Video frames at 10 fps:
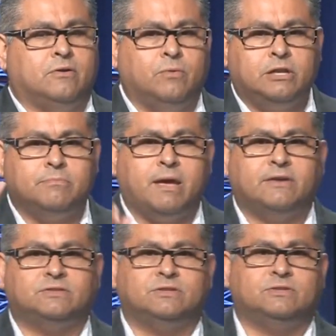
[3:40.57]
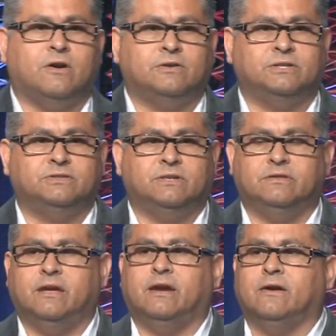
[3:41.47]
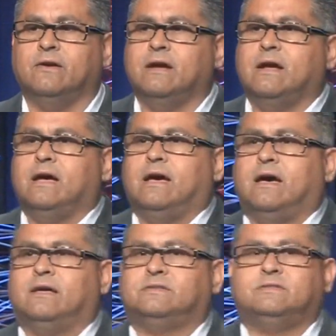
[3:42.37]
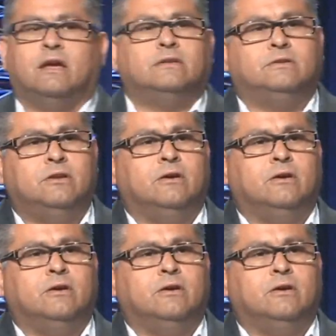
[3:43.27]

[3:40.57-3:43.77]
And one of the master sergeants in there said,